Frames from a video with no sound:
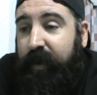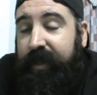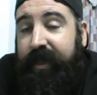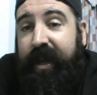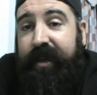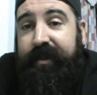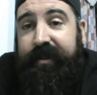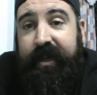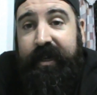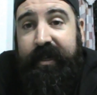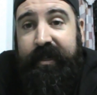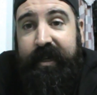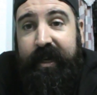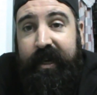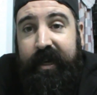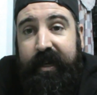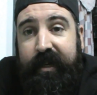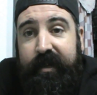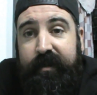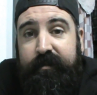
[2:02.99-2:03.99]
when that day
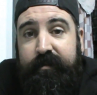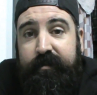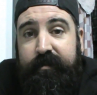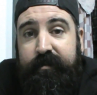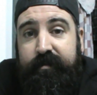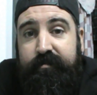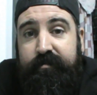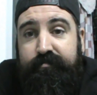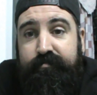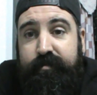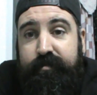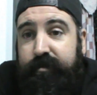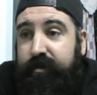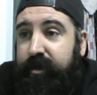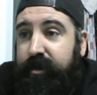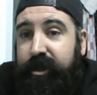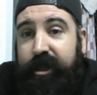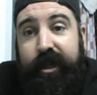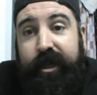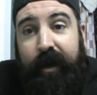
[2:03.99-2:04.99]
came,
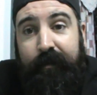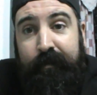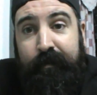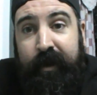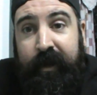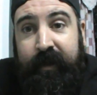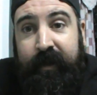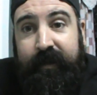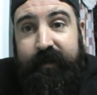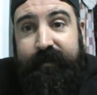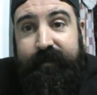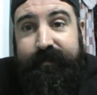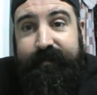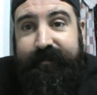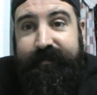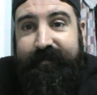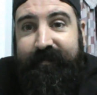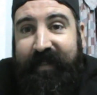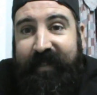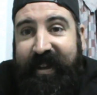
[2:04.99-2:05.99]
she dumped me.
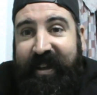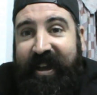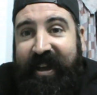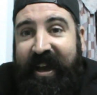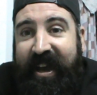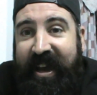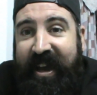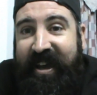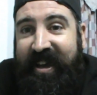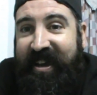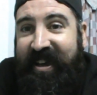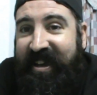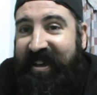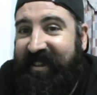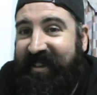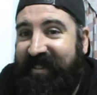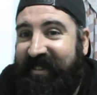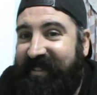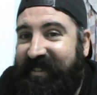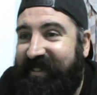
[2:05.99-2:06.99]

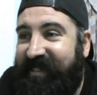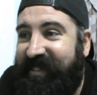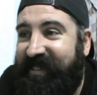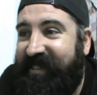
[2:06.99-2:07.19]
And